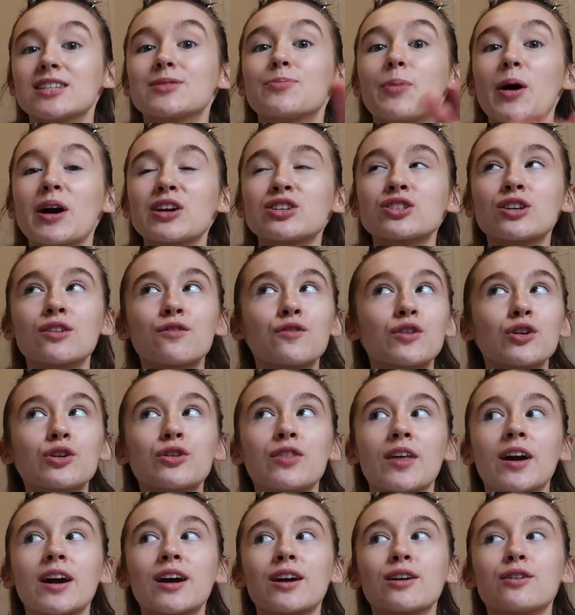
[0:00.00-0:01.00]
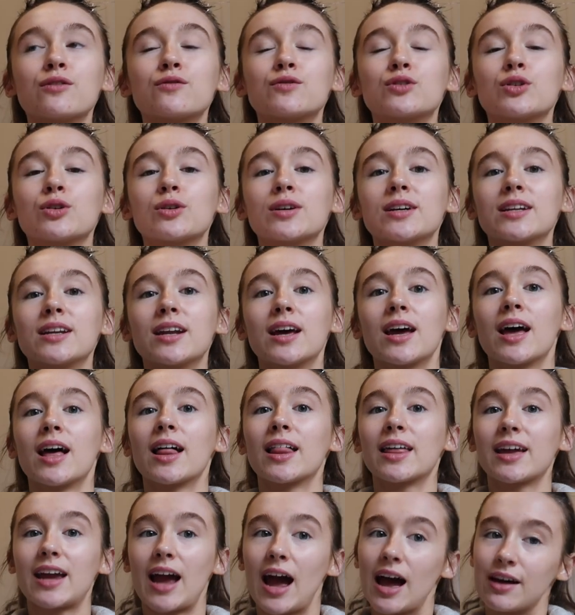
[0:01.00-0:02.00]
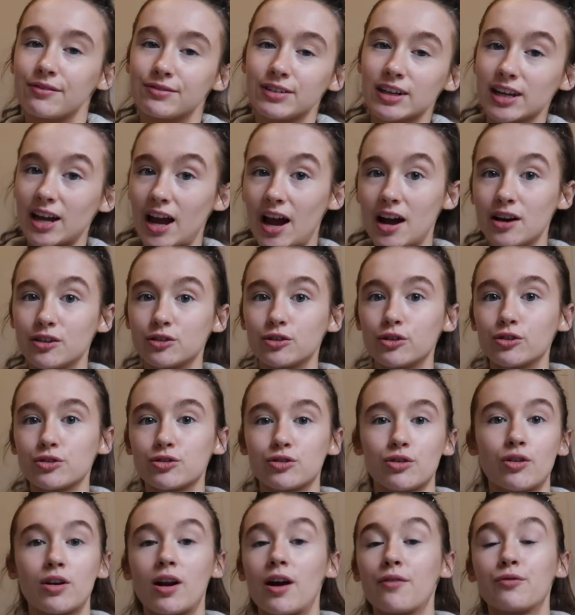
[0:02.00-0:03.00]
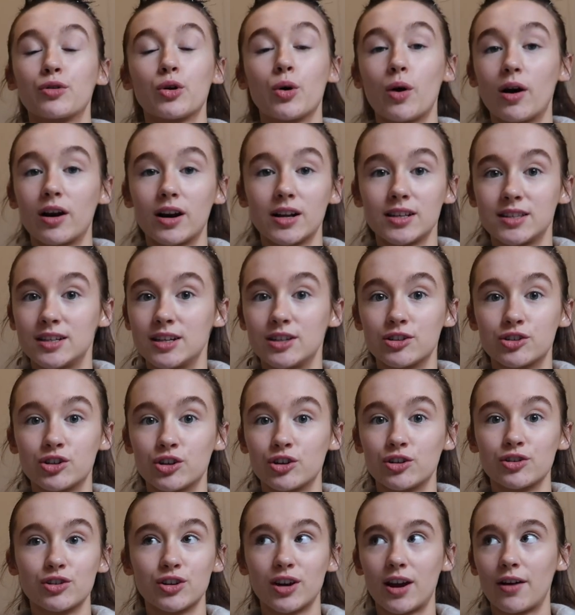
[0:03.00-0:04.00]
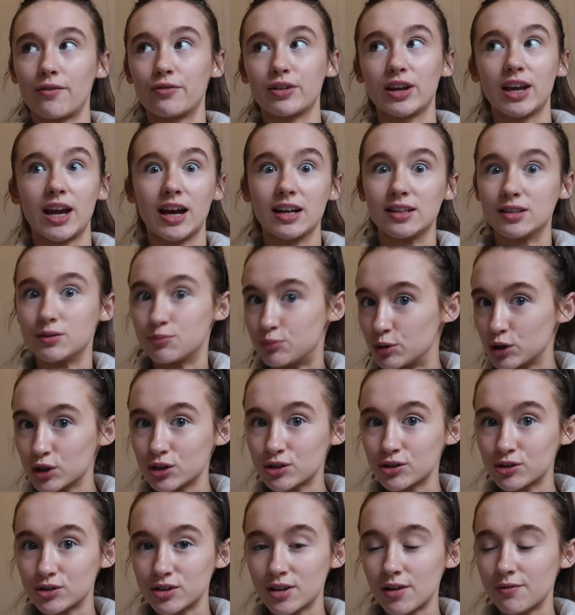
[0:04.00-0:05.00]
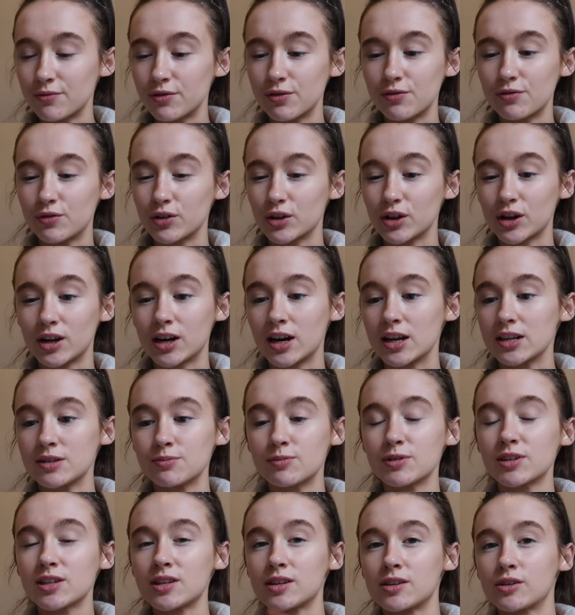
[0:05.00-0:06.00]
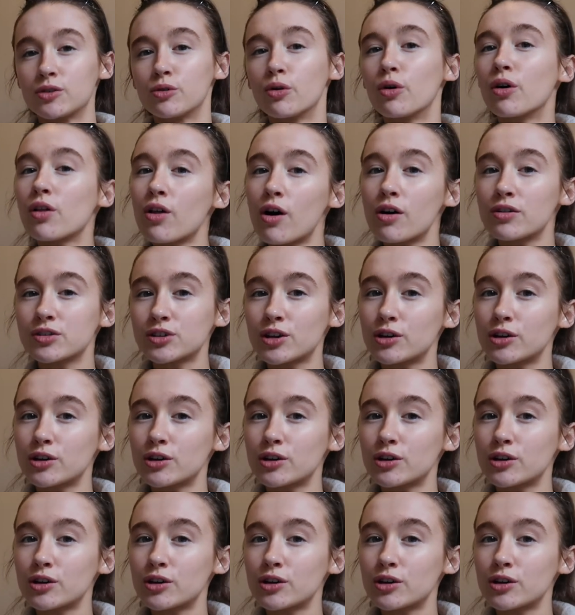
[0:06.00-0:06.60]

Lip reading: Especially if you're thinking of doing like advent calendars, or if you are a teacher and you're giving kids books or something for their Christmas, because I know a lot of